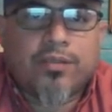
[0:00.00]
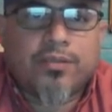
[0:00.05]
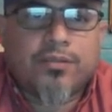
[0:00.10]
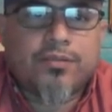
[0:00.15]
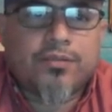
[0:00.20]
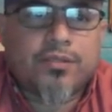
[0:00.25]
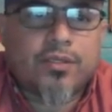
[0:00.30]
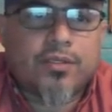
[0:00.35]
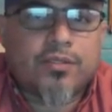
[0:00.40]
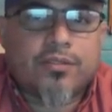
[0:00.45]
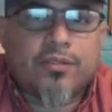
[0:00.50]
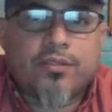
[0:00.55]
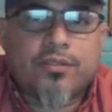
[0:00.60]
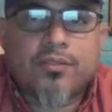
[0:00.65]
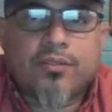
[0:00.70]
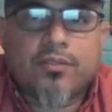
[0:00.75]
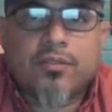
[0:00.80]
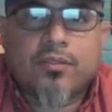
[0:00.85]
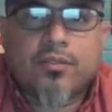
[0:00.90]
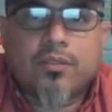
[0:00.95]
For
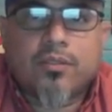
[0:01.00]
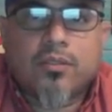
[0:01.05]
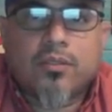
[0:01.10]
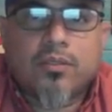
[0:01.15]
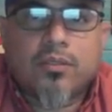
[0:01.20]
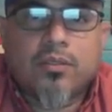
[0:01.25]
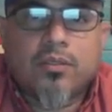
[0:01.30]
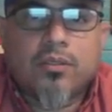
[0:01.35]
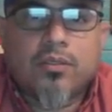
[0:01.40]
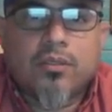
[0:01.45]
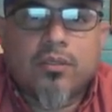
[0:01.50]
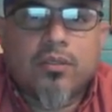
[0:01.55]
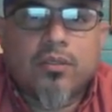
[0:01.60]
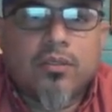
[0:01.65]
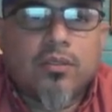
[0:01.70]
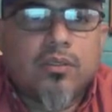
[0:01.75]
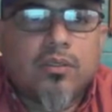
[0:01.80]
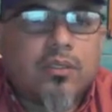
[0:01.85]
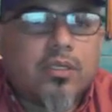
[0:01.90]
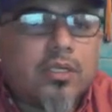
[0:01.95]
instance,
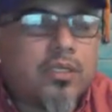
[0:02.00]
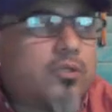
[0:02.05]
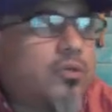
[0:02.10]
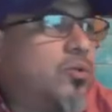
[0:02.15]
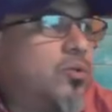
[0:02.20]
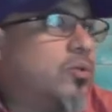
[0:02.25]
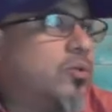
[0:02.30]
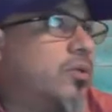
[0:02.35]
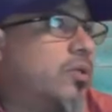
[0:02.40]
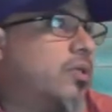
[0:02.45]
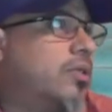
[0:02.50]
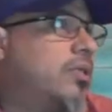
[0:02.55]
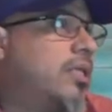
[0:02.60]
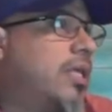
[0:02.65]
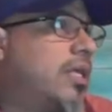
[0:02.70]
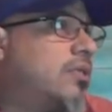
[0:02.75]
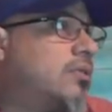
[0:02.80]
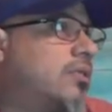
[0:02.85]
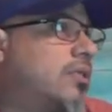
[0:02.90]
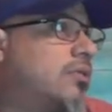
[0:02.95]
let's go
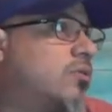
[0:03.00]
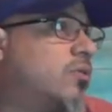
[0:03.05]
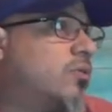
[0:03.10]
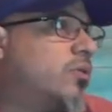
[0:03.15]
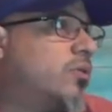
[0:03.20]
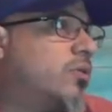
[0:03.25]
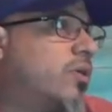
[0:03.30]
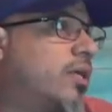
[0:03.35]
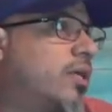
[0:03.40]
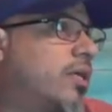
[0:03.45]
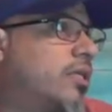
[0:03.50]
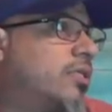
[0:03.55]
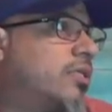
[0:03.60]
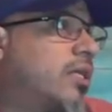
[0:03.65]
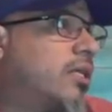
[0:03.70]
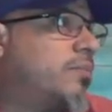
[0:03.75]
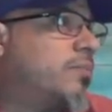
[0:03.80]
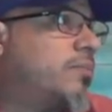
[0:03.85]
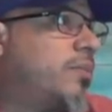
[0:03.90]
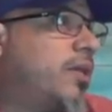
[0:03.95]
to
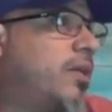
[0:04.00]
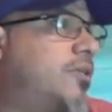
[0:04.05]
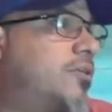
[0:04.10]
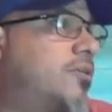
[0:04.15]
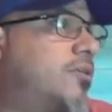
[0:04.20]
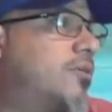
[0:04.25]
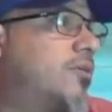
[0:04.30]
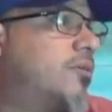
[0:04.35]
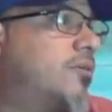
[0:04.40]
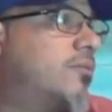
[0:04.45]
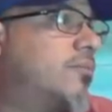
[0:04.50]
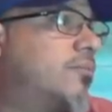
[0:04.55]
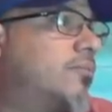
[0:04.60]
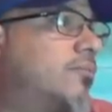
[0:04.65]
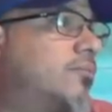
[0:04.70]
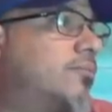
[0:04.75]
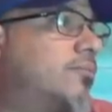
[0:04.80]
the exact page.